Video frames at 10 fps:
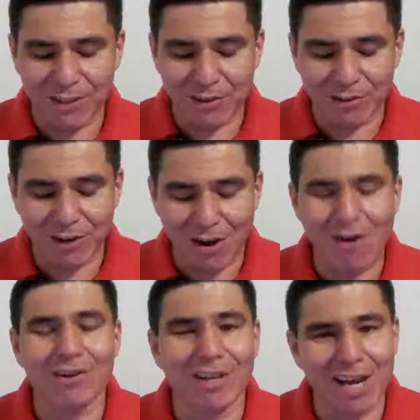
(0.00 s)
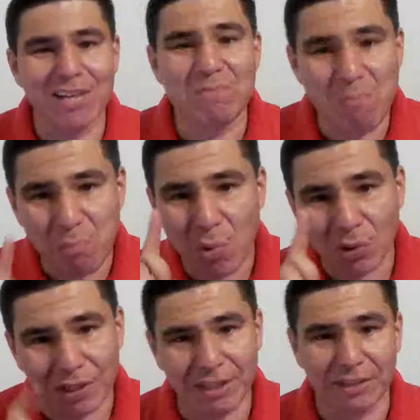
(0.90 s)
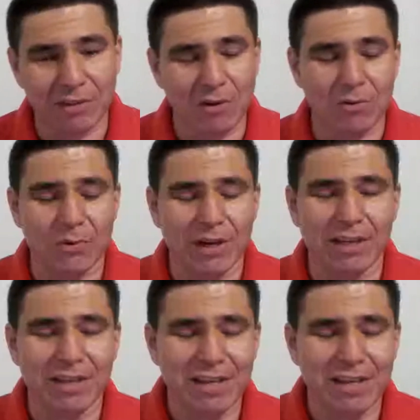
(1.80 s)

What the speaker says: on online bullying, alright?